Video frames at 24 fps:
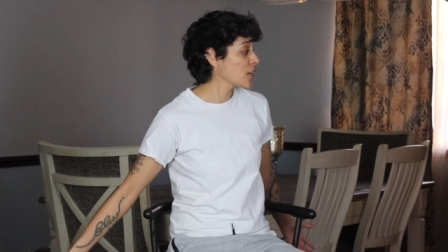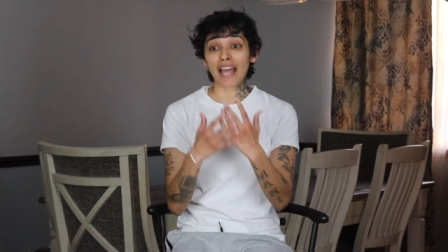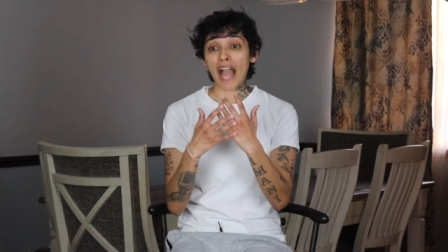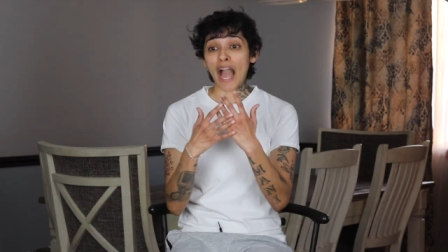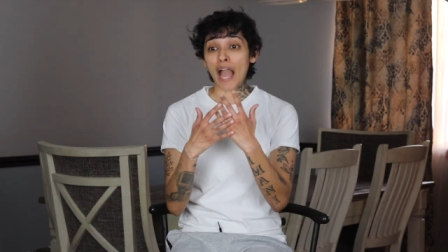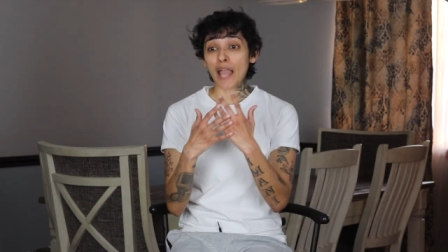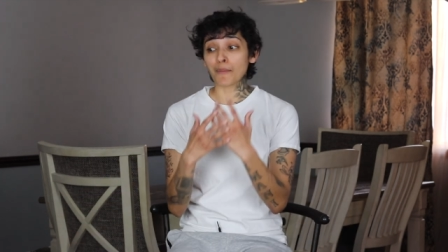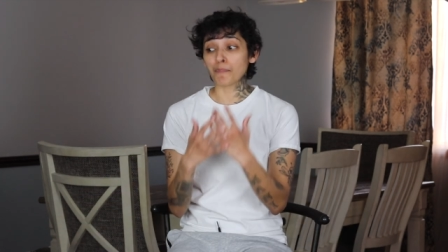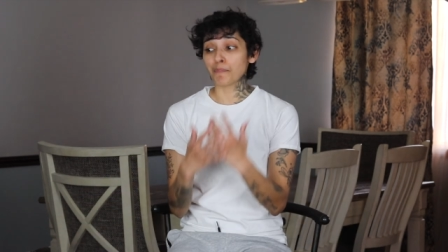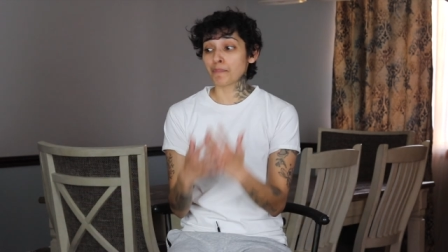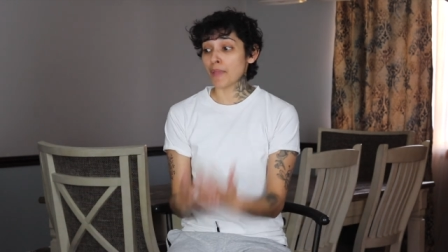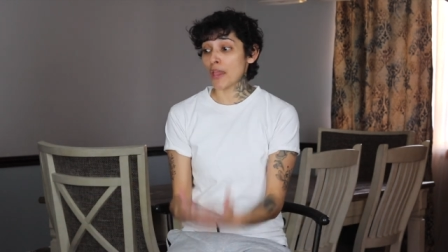
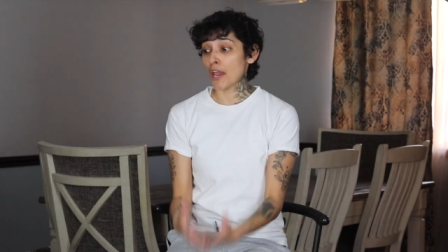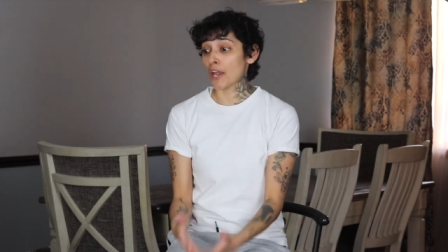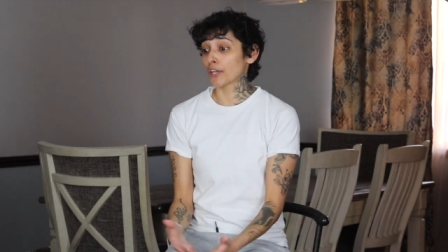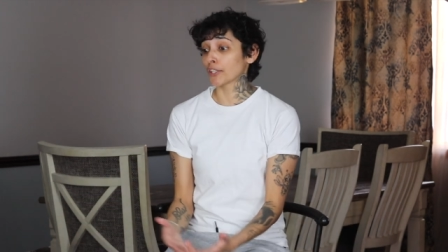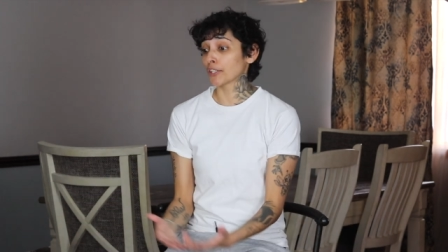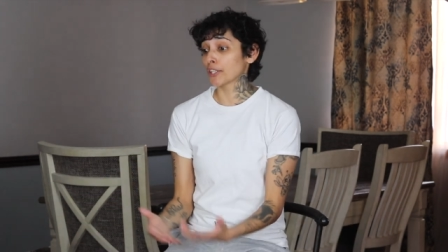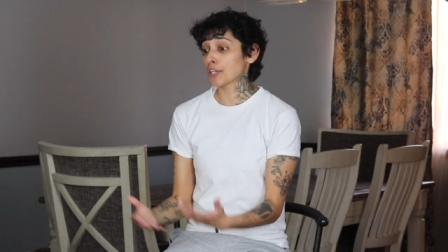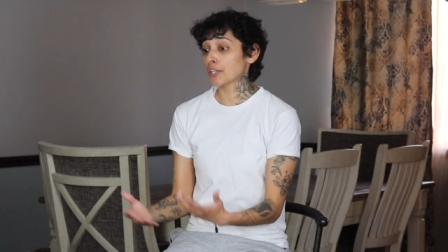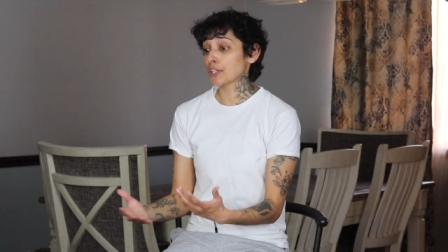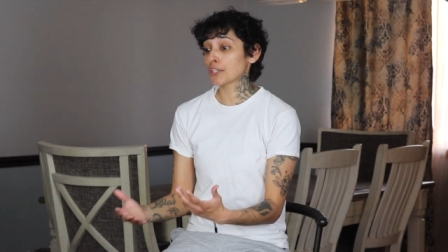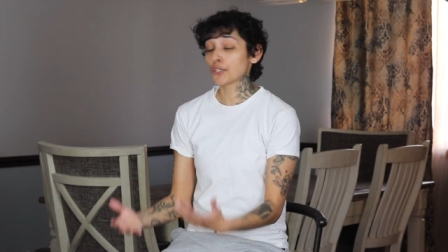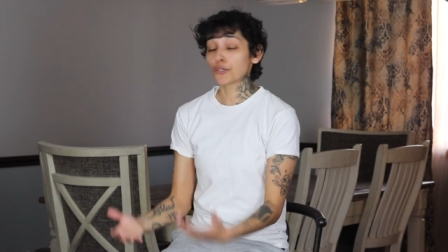I
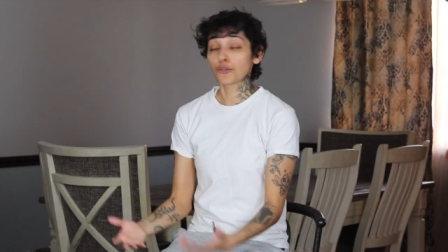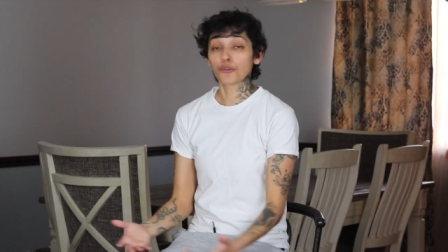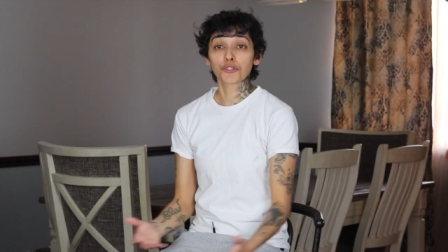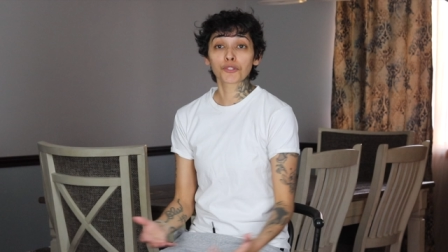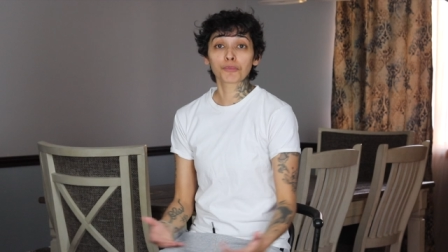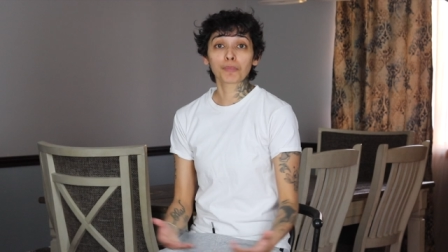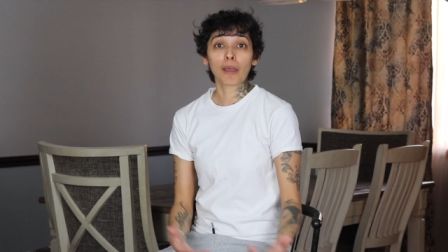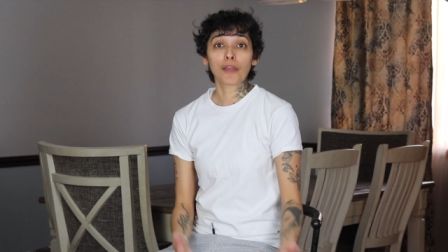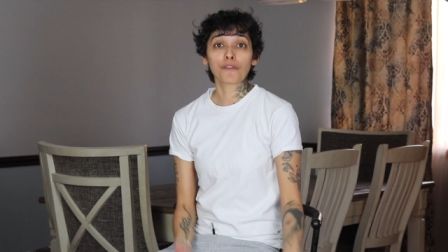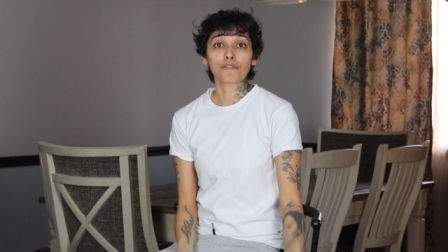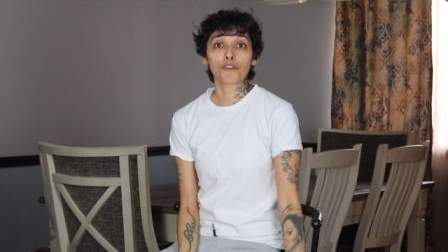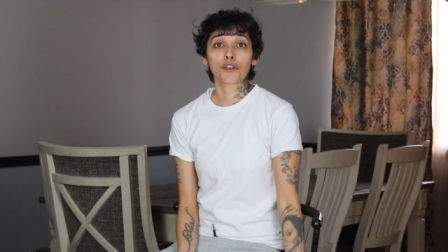barely
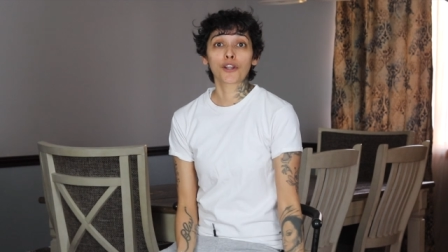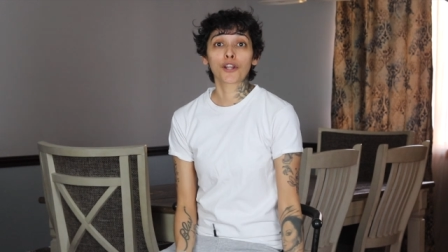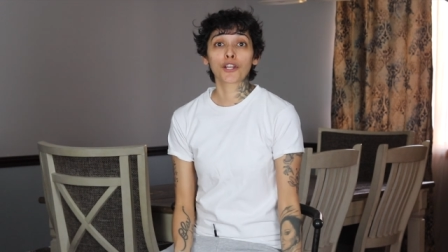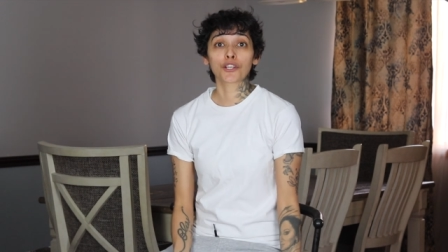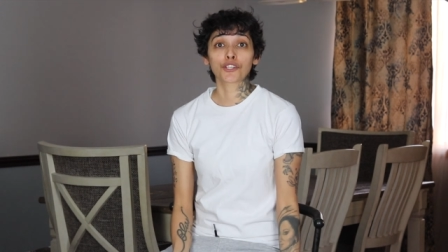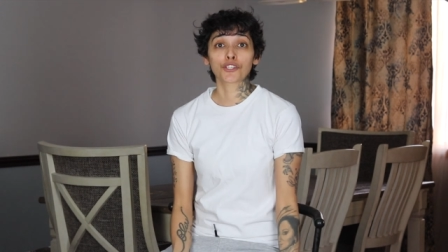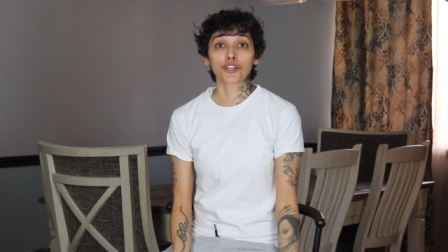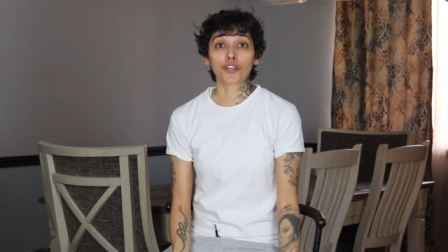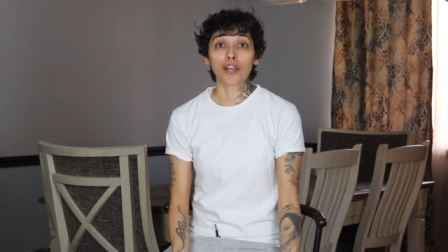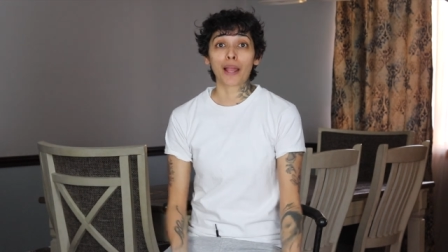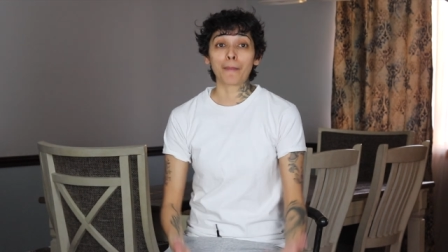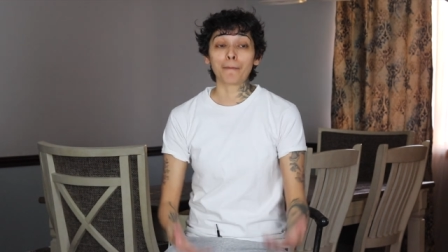use my
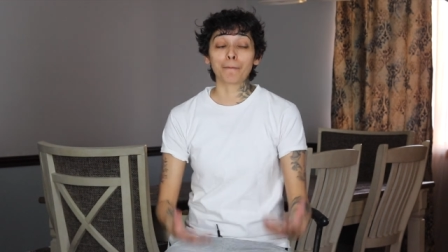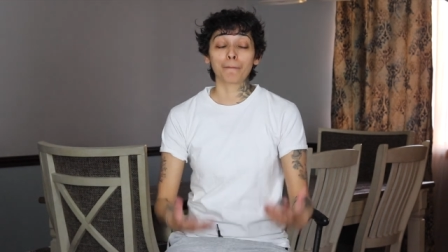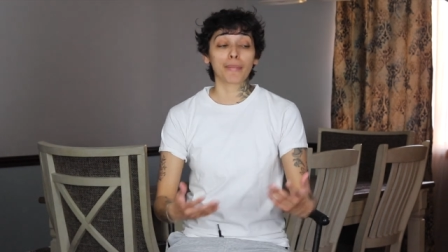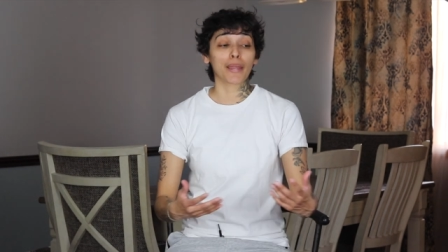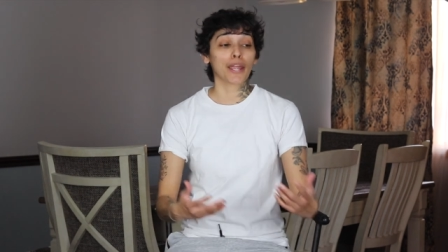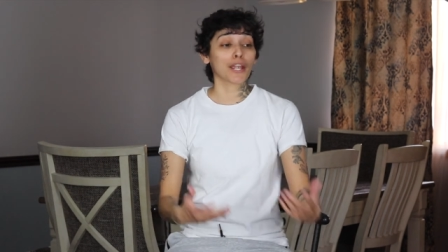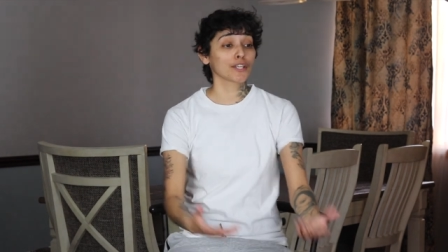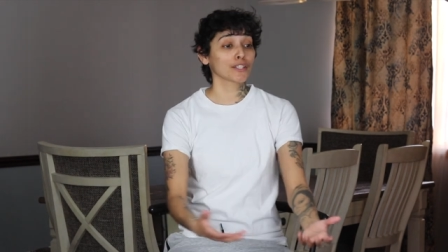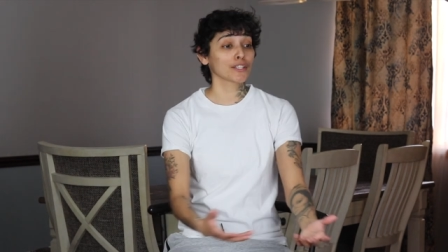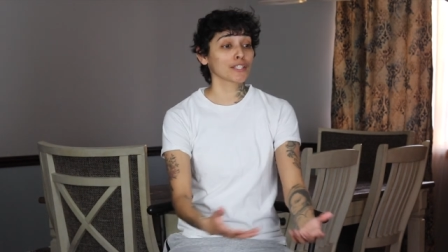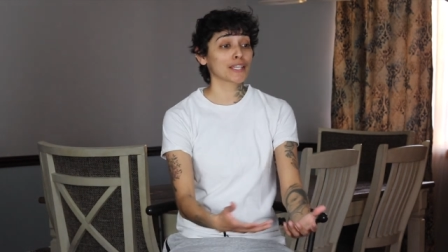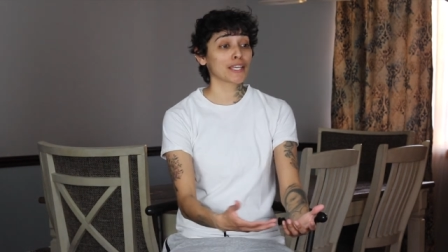furniture. I'm
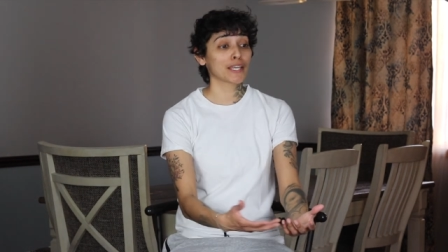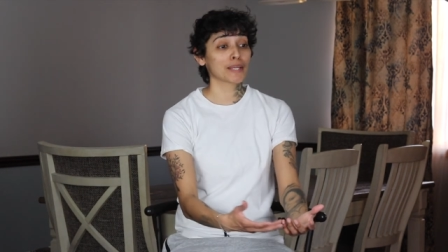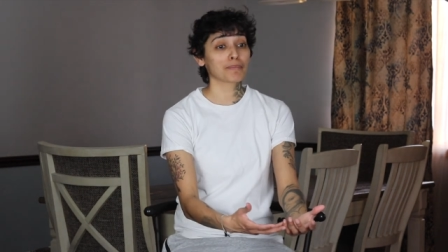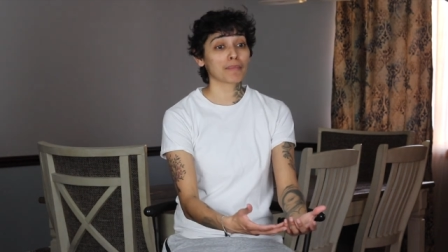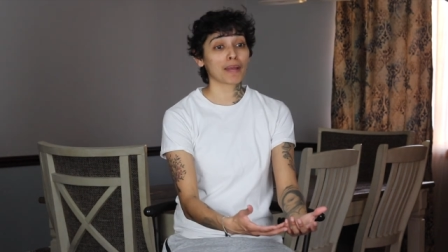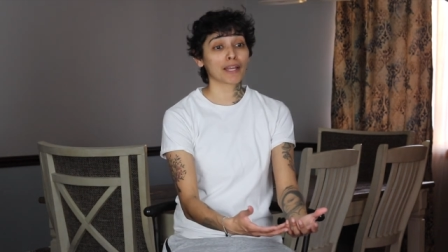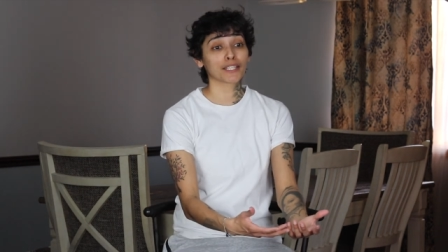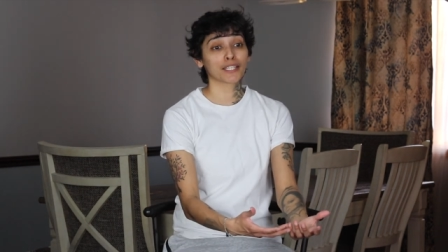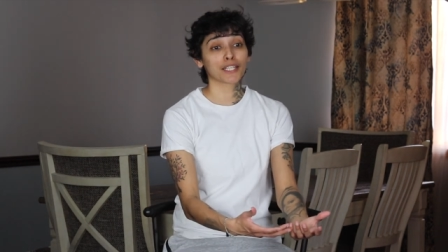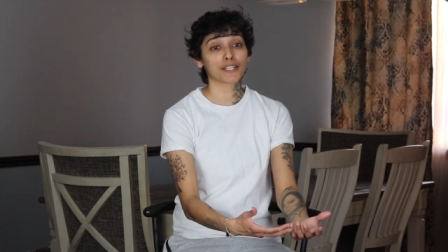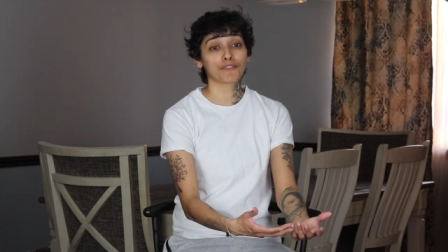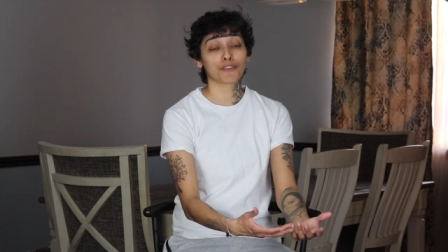barely in
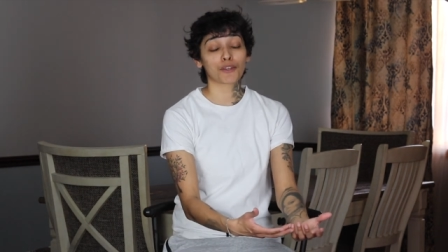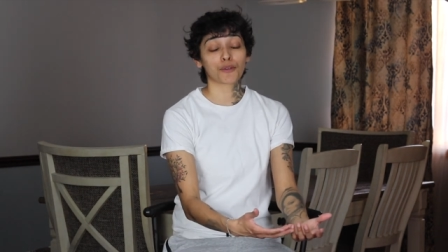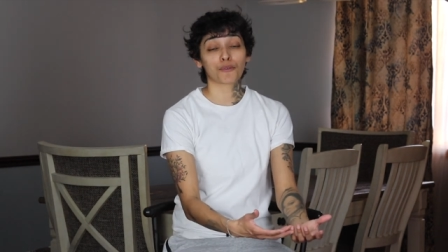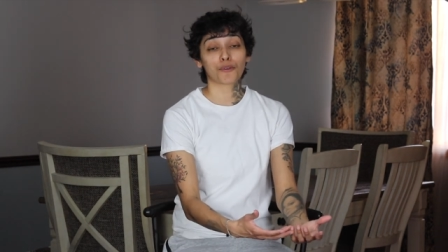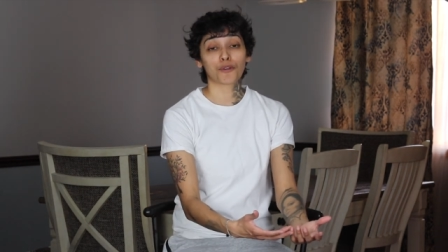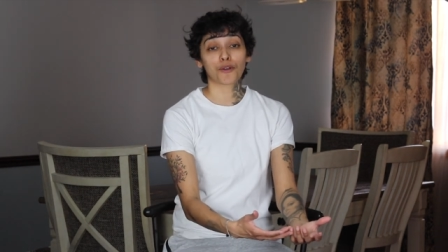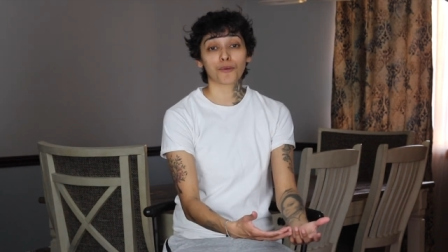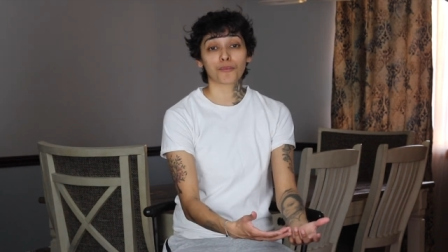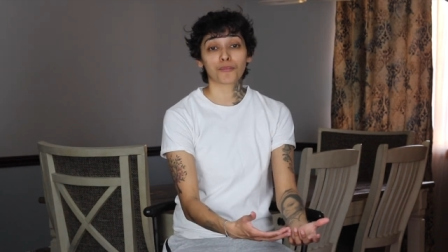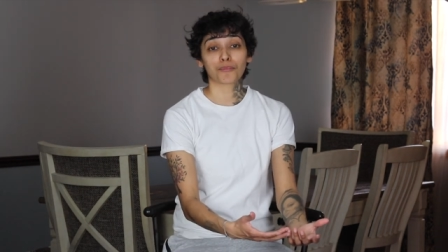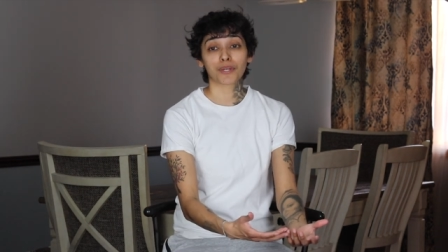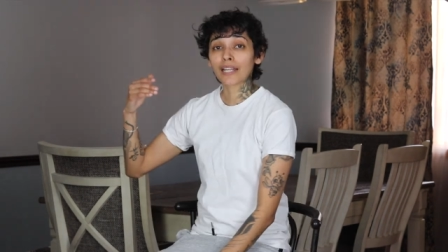my living
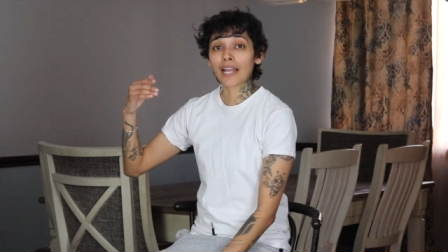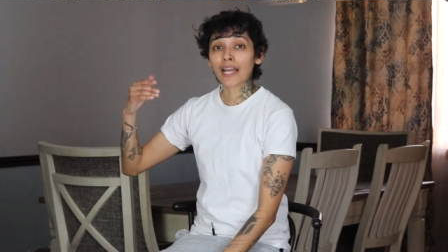room.